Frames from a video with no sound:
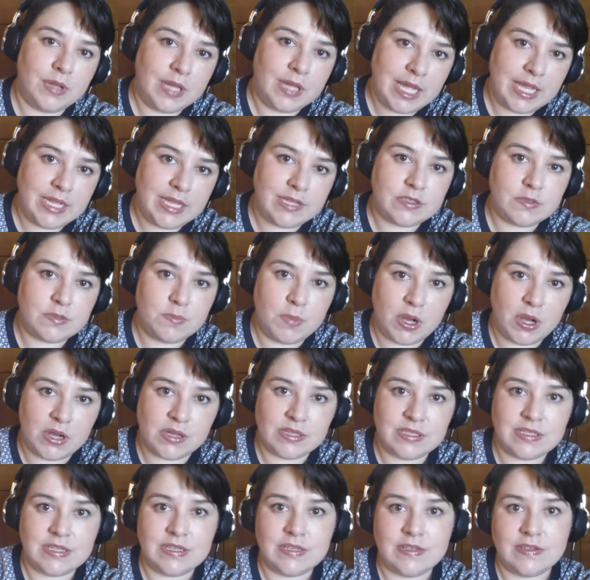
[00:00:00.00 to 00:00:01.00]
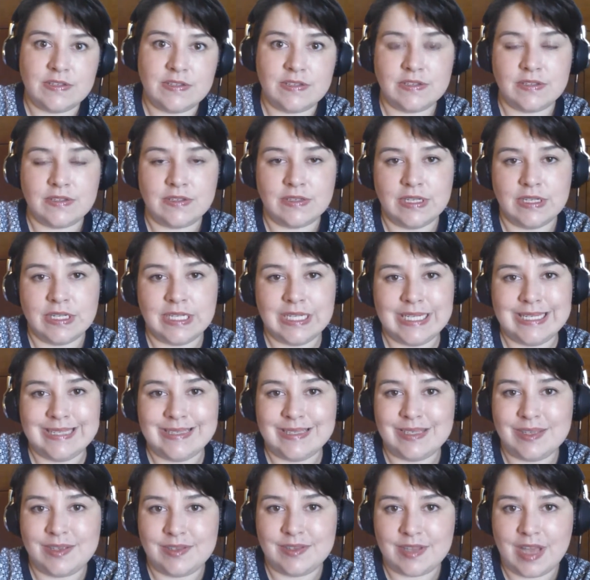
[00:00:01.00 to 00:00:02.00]
plays, pauses,
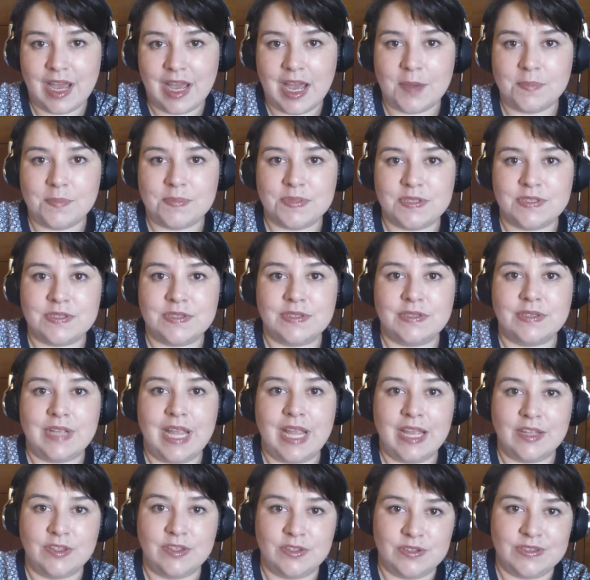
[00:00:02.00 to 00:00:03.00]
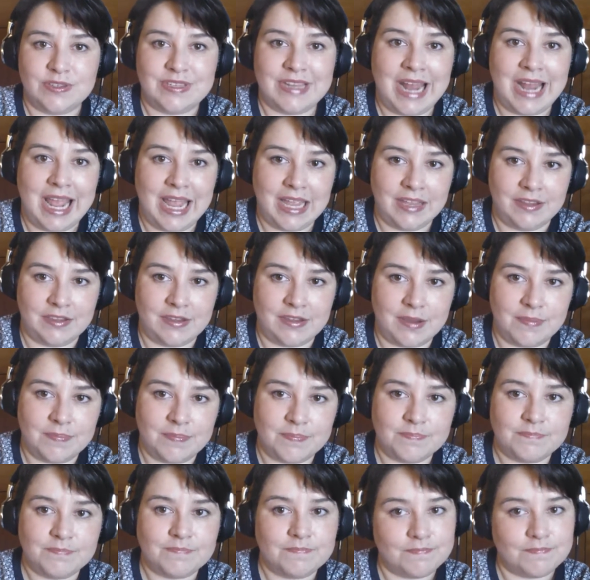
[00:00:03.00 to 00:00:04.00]
stops, answers, and hangs
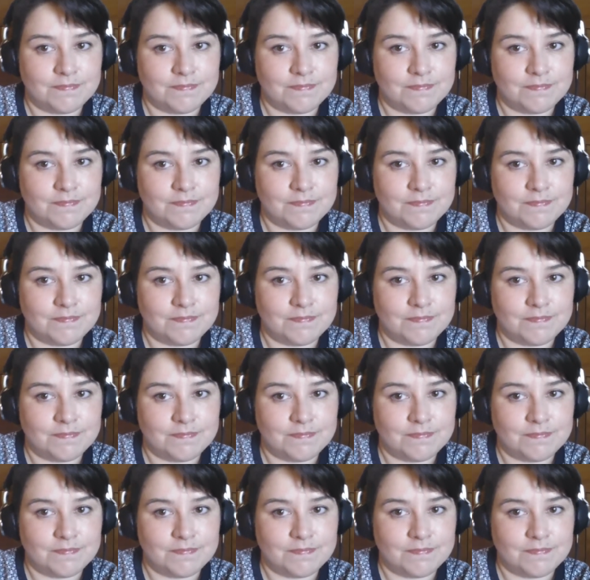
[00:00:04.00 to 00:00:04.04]
up.